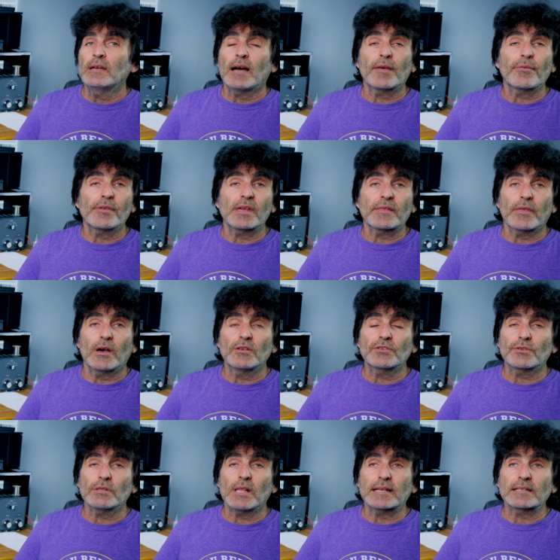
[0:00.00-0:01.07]
I think
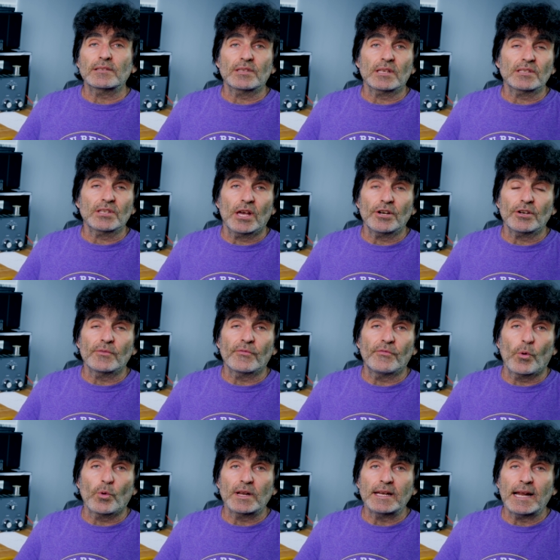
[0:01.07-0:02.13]
those are like six hundred
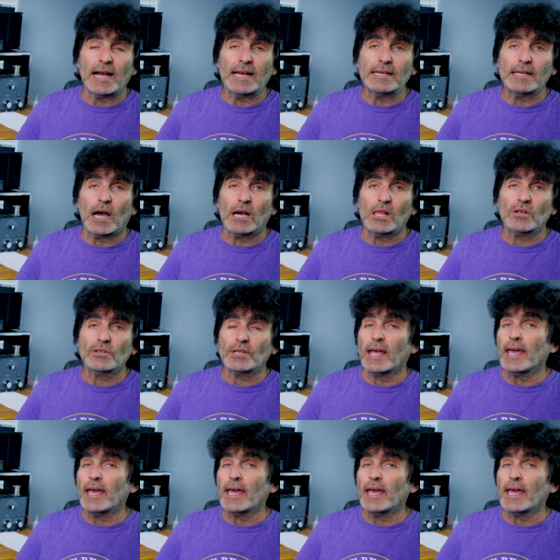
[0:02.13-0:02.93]
forty-nine dollars.